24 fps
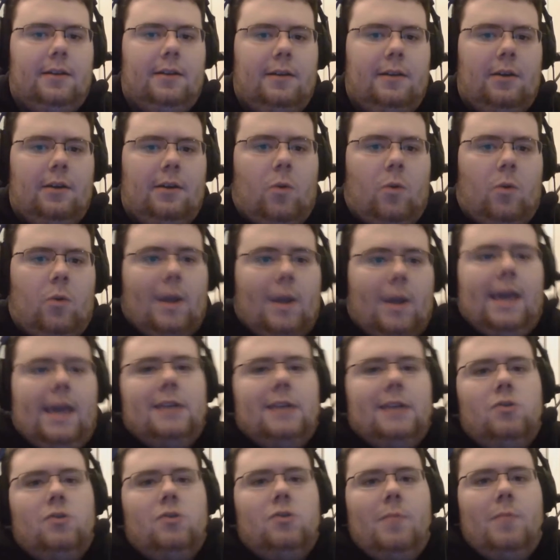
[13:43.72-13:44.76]
Why can't
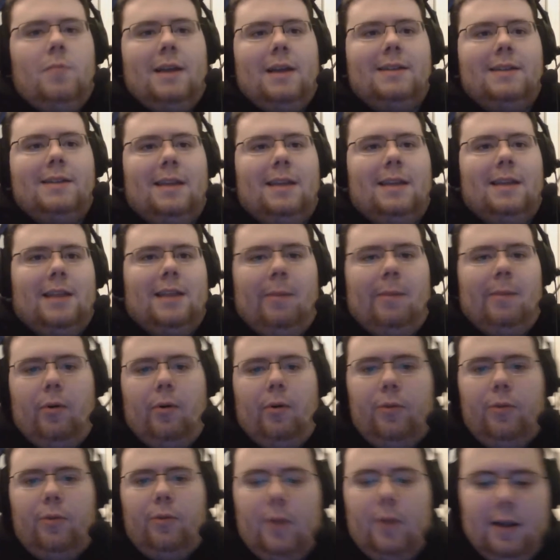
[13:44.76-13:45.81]
you mix it? They
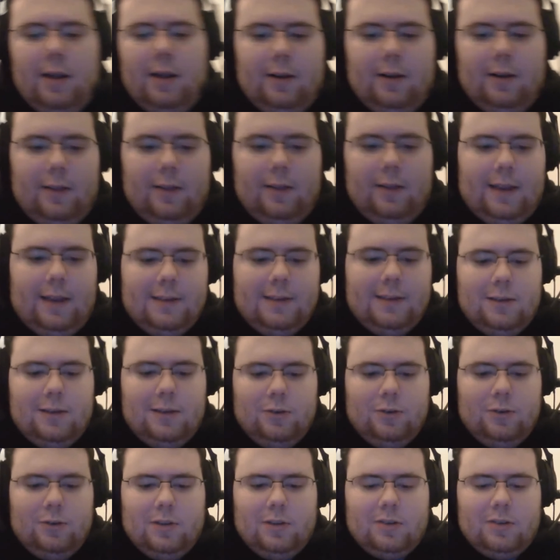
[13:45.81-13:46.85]
both want the
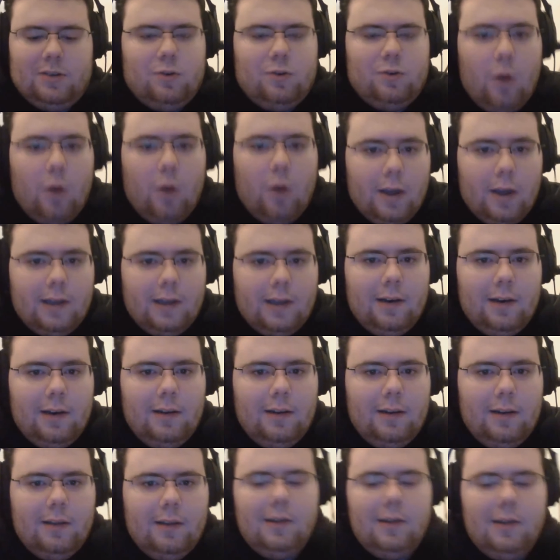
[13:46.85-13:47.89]
Institute destroyed.
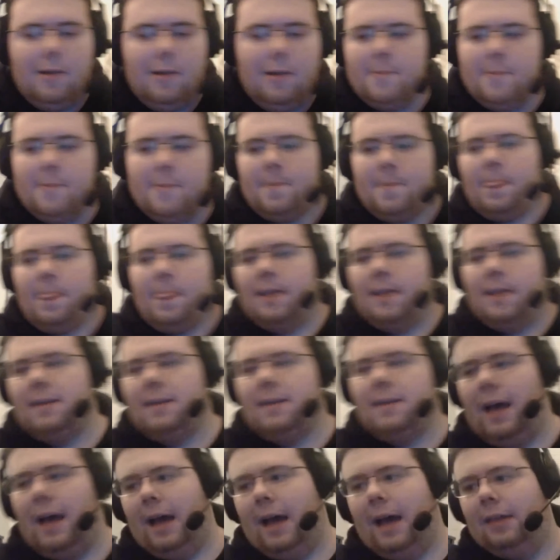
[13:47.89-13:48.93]
Because
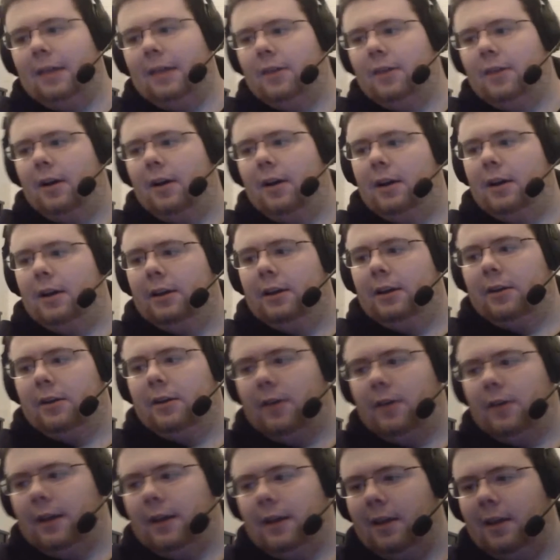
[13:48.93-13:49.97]
I thought,
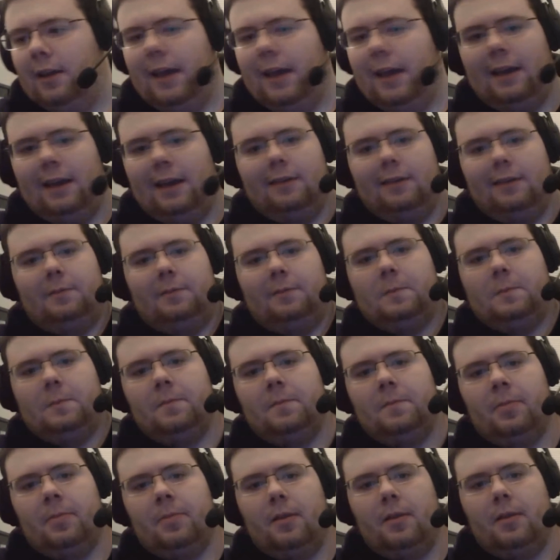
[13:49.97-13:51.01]
I could get
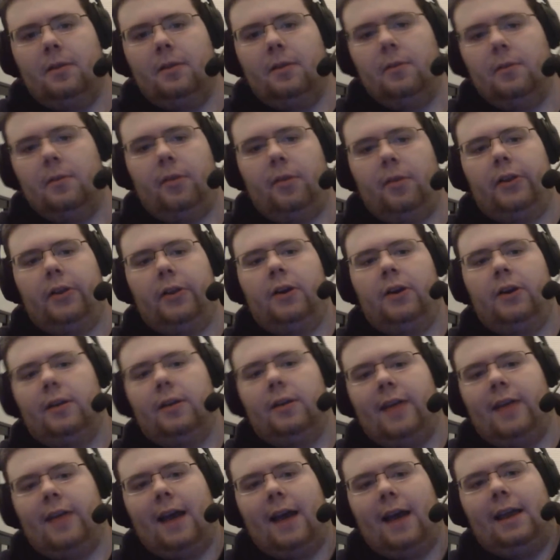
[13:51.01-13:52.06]
the Brotherhood
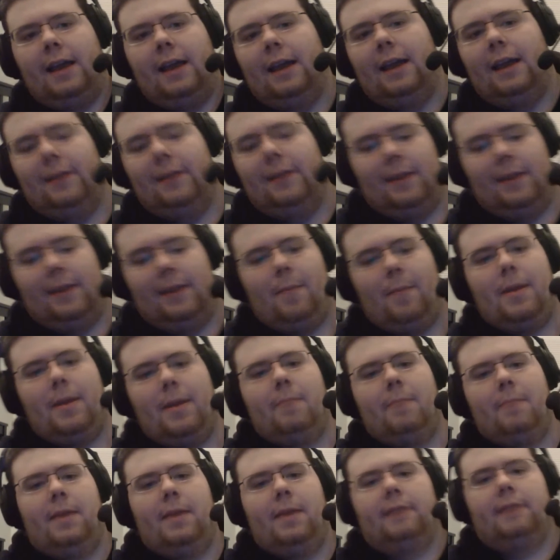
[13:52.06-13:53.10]
attacking and then the
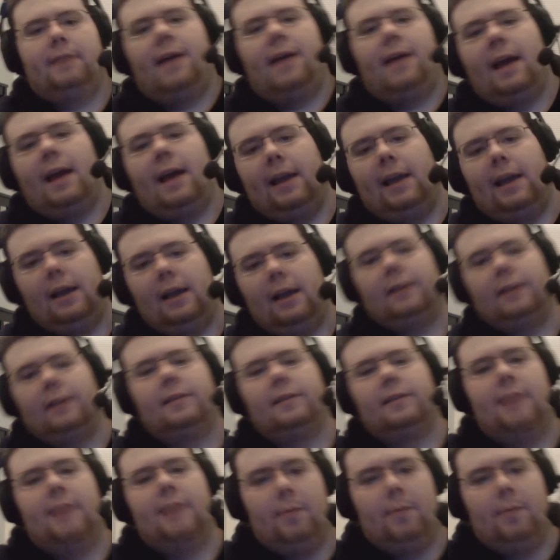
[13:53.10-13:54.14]
Minutemen attacking at the
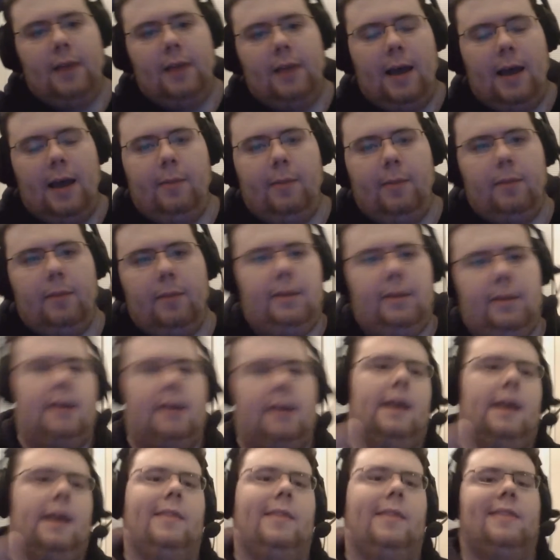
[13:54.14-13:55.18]
same time, and it'd be like
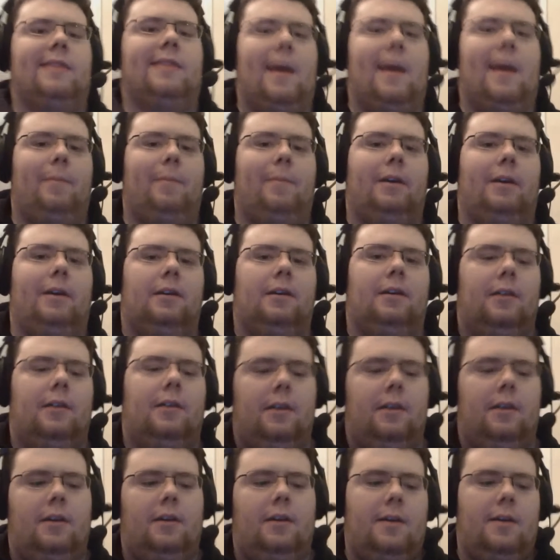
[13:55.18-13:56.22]
kind of this epic
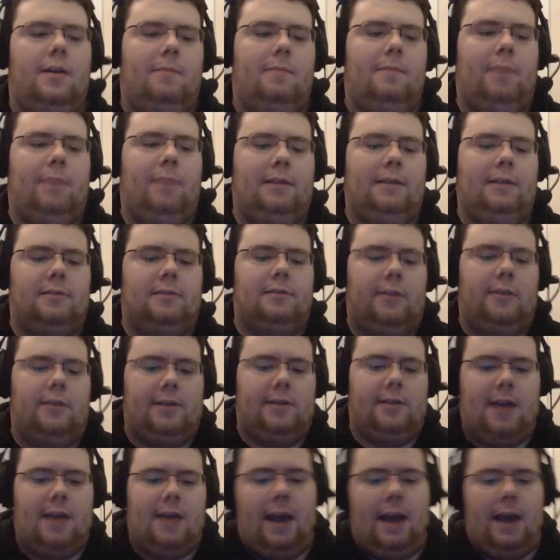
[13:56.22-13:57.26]
pincer
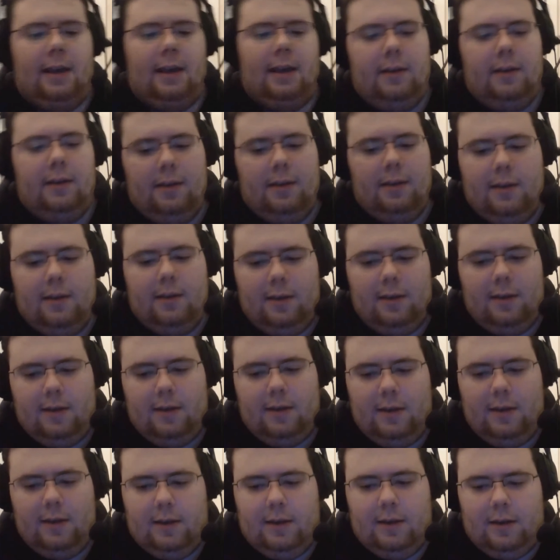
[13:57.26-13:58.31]
attack.
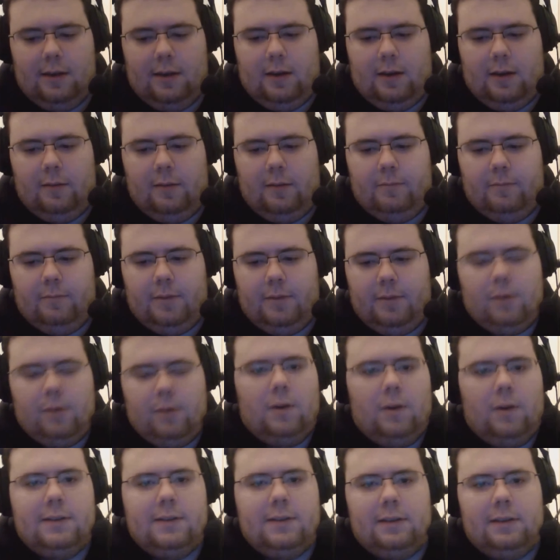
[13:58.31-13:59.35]
But it
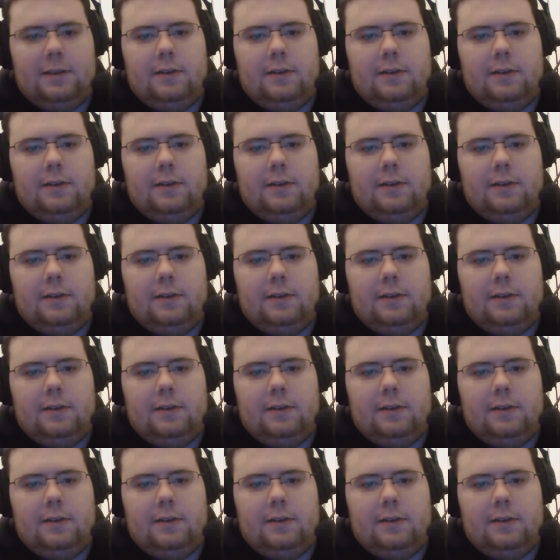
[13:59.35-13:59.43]
wasn't.